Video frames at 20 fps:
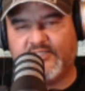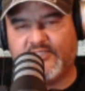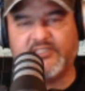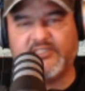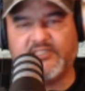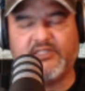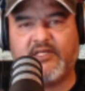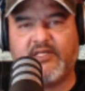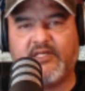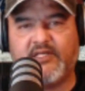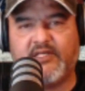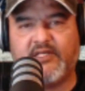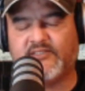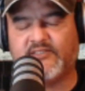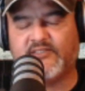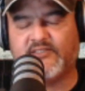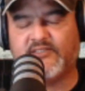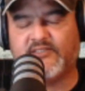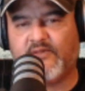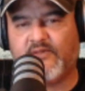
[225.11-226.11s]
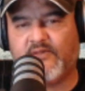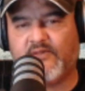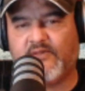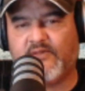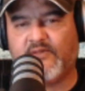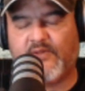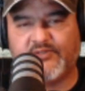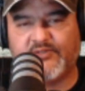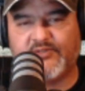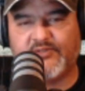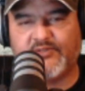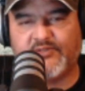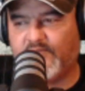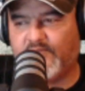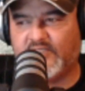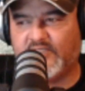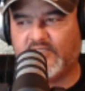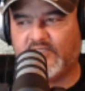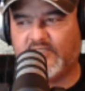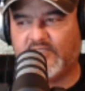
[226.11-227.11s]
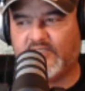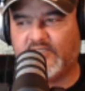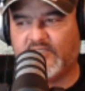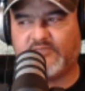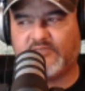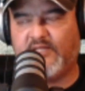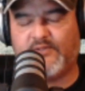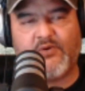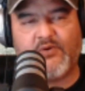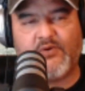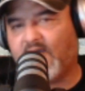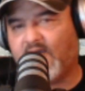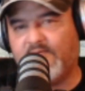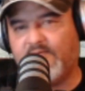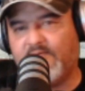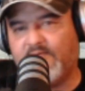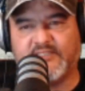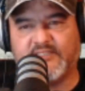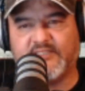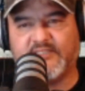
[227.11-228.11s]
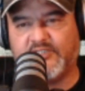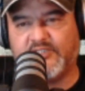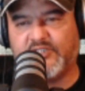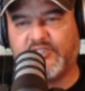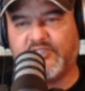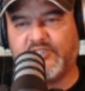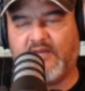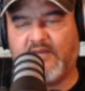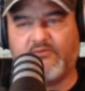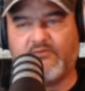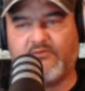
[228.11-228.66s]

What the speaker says: throwing out comments in the chat room, especially the live chat room.